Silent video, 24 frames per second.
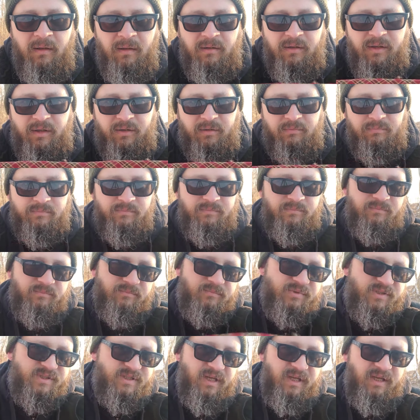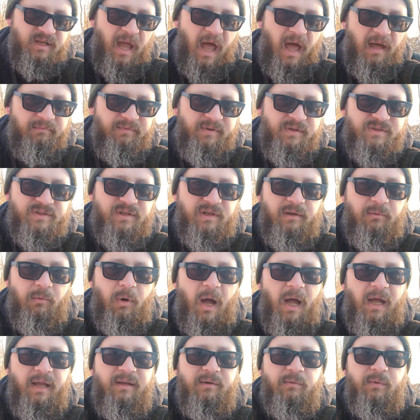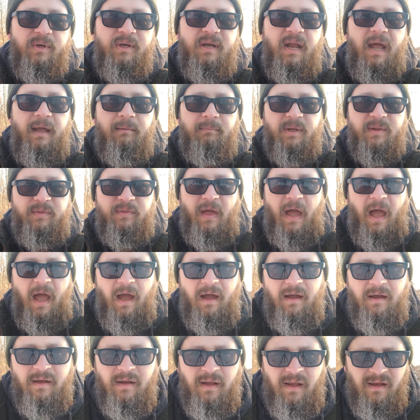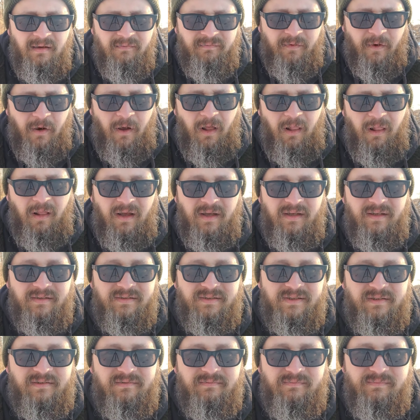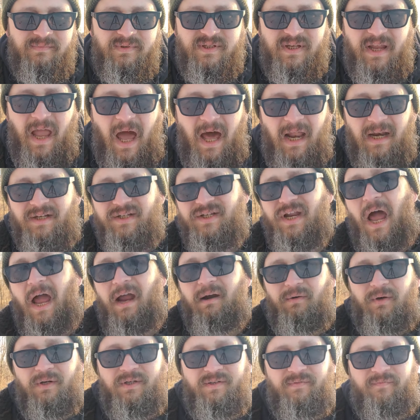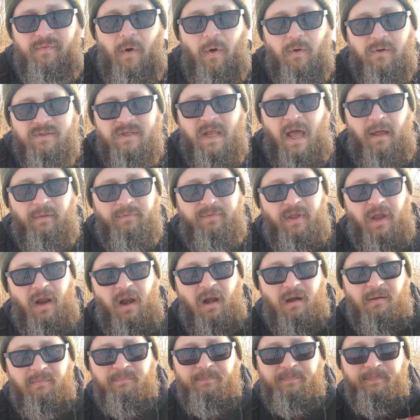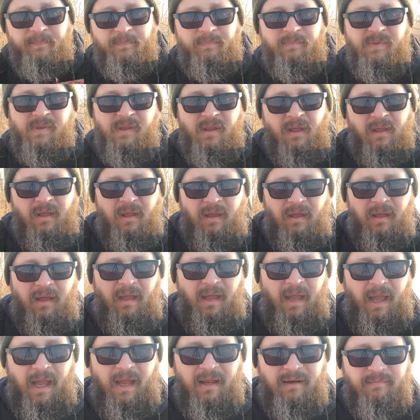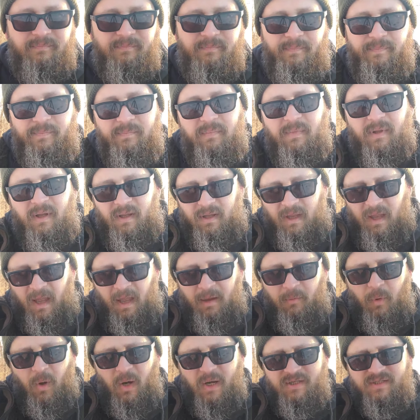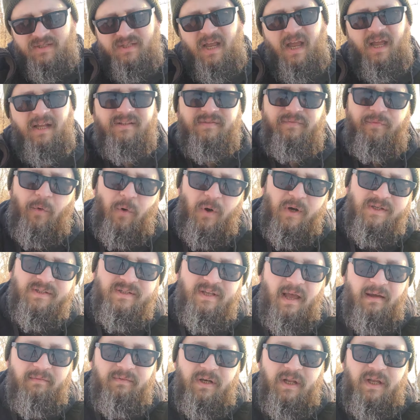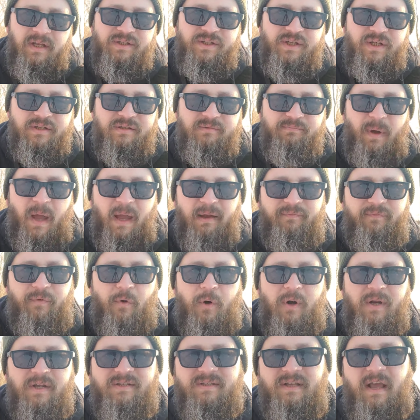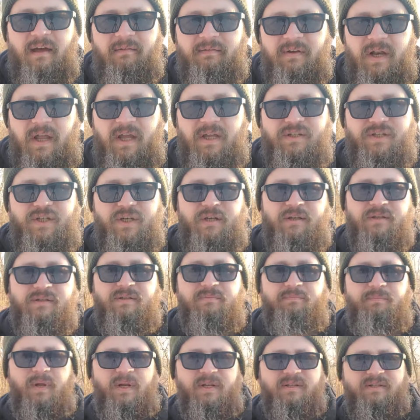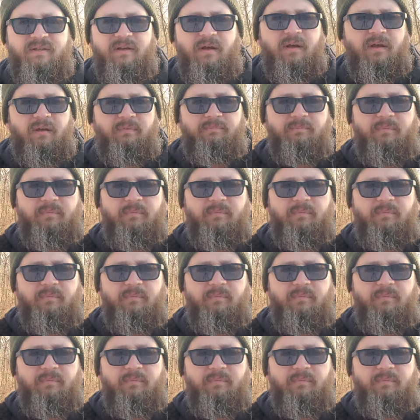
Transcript: You can see obviously why you would name it that for all us Scottish Irish folks out there. And I want to say it's 47 inches by 47 inches, but it's a